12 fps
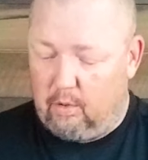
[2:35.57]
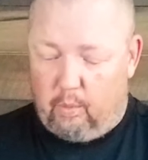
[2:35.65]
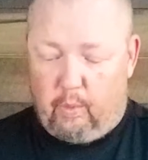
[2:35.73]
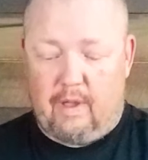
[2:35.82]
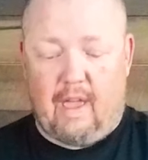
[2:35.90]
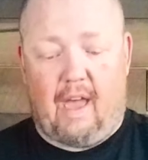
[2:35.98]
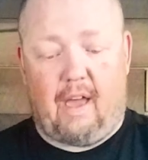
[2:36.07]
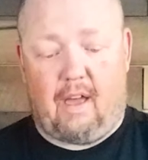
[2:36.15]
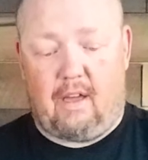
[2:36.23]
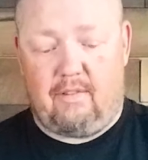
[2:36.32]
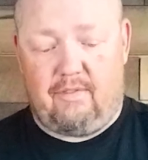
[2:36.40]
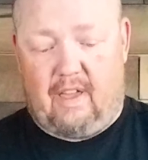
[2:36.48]
We
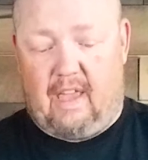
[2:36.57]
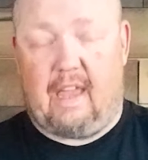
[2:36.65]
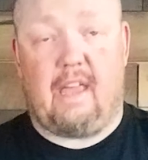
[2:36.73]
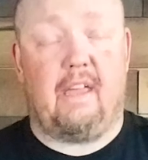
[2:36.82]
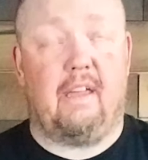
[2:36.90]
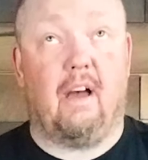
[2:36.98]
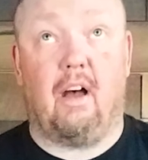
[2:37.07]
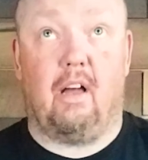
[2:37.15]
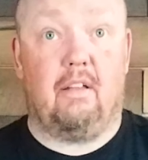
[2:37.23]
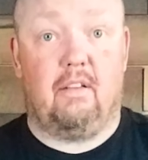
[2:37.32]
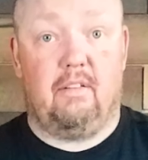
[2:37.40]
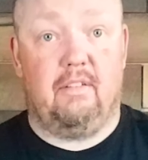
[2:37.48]
have a
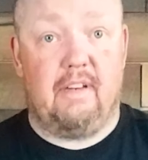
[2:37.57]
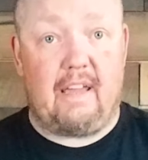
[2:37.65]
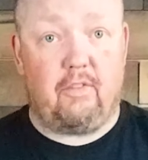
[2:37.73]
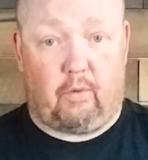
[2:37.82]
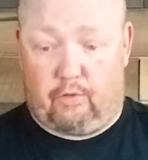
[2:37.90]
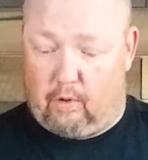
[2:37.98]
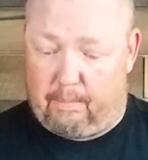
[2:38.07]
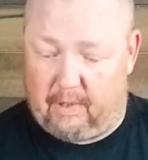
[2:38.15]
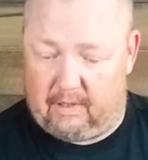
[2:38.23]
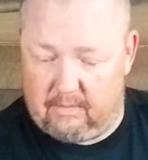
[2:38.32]
nasal trumpet.